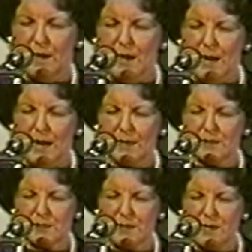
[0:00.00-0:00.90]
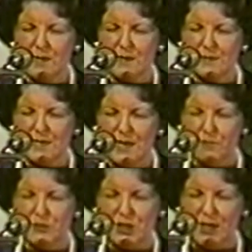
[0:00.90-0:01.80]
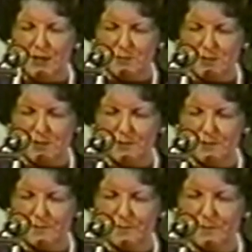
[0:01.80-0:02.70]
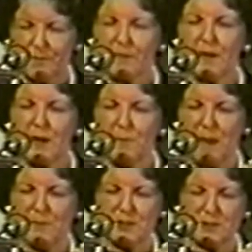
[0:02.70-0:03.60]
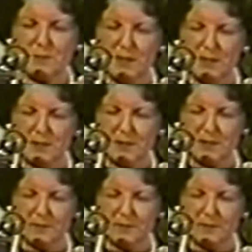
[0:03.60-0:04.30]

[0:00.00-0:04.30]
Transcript: I can see David Jacobson, a Baptist minister.